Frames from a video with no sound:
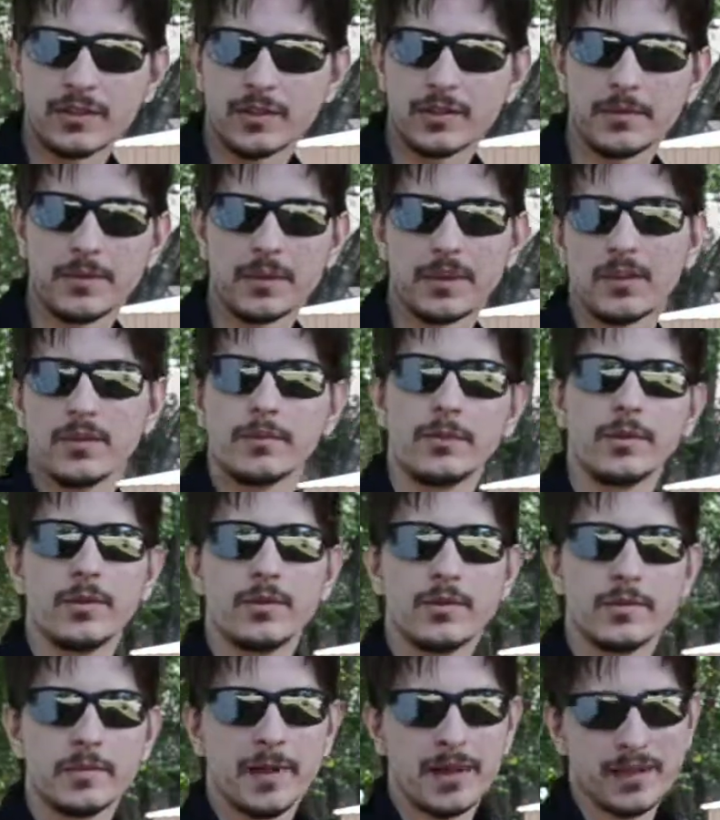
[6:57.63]
some of the other
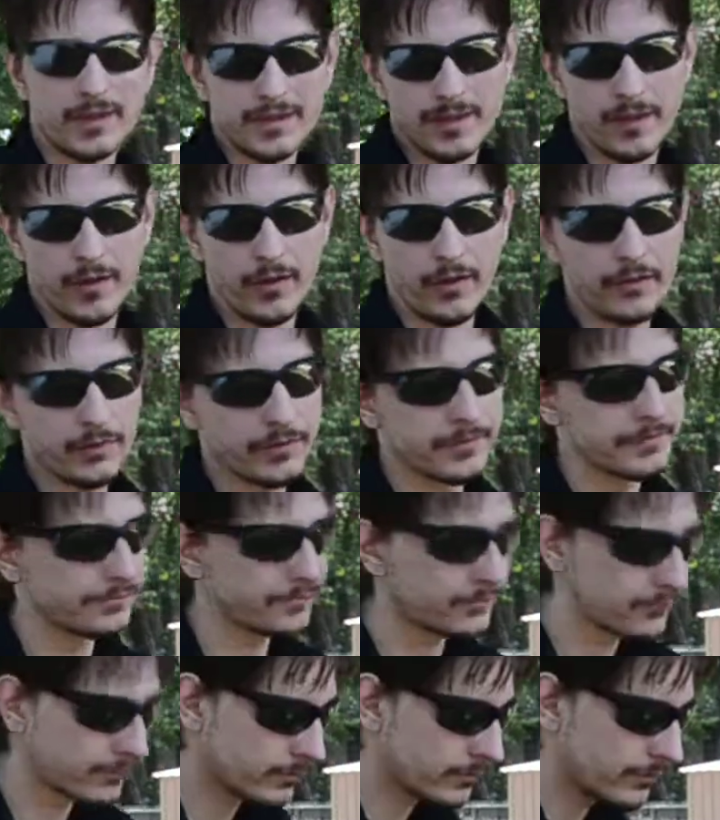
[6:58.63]
moves by itself,
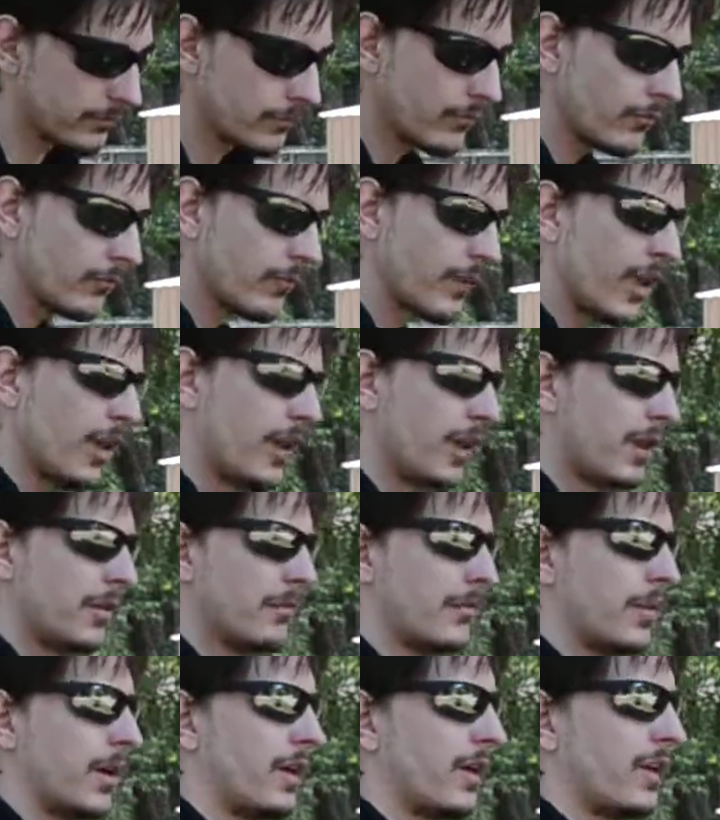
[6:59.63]

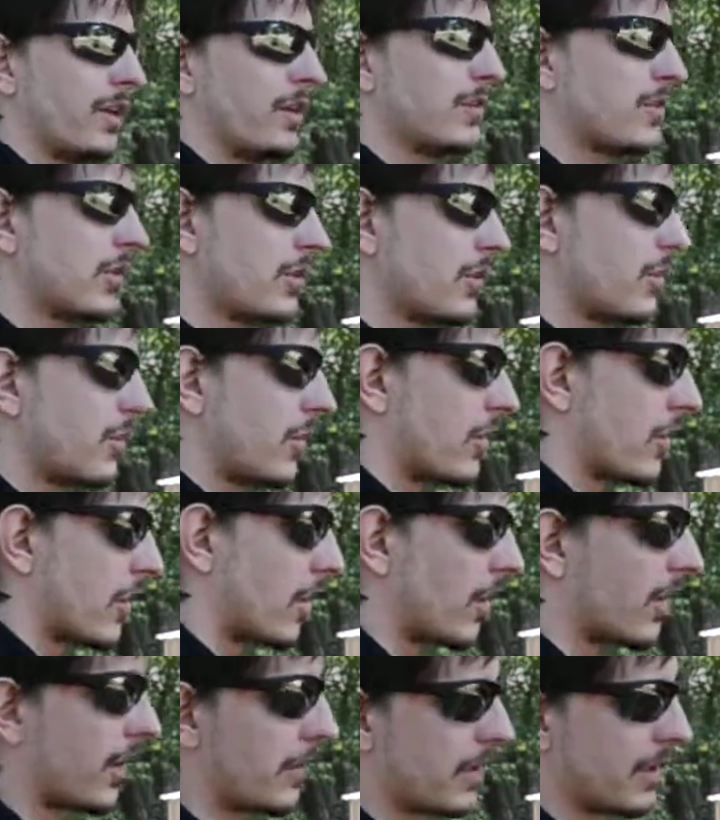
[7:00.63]
but it is good to know.
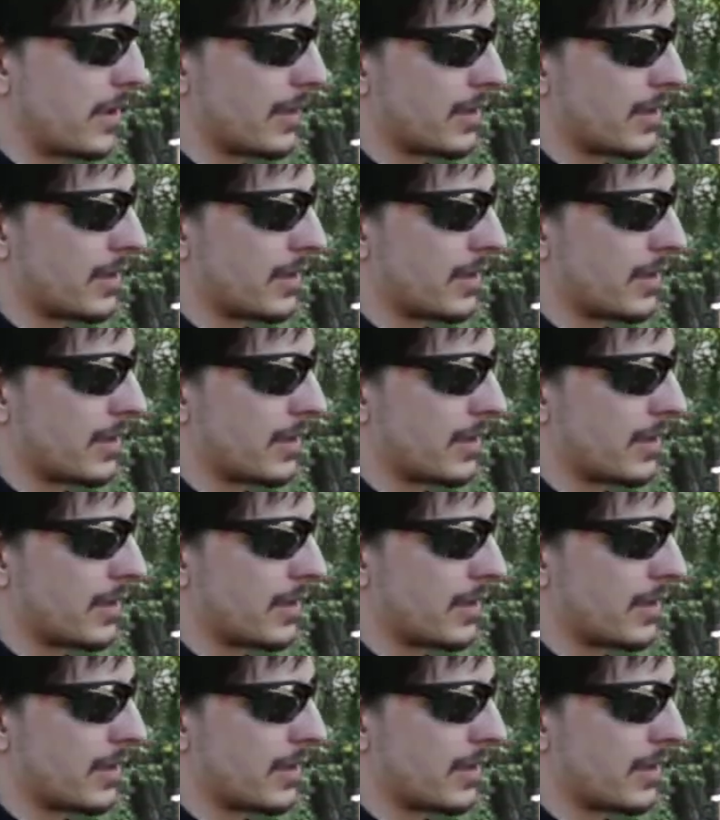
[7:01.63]
I mean, it